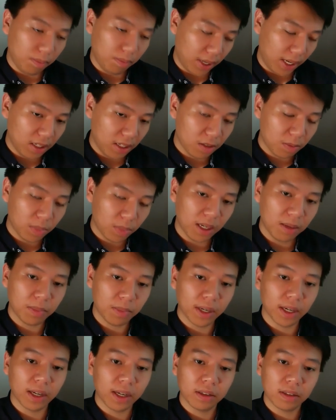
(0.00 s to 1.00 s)
base by
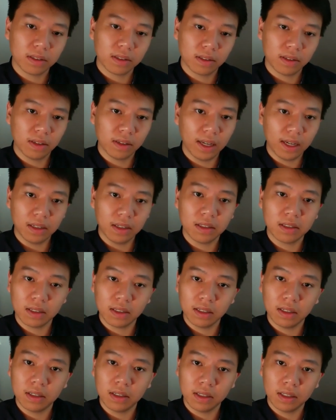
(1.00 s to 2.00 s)
base, A,
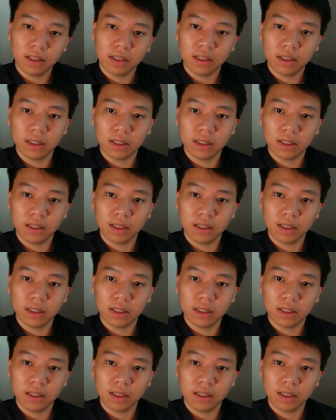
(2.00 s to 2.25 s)
C, G,